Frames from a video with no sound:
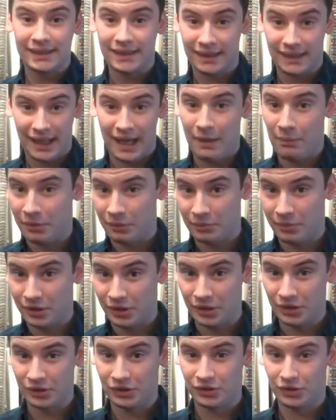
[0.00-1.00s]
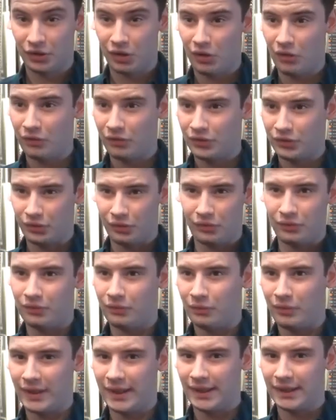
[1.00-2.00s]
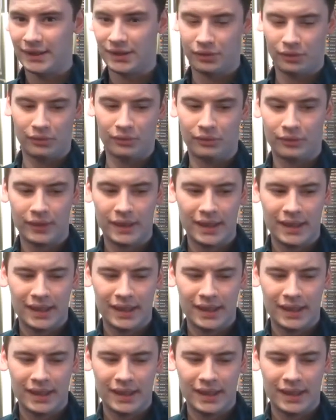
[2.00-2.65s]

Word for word: didn't happen because of sort of weird sort of,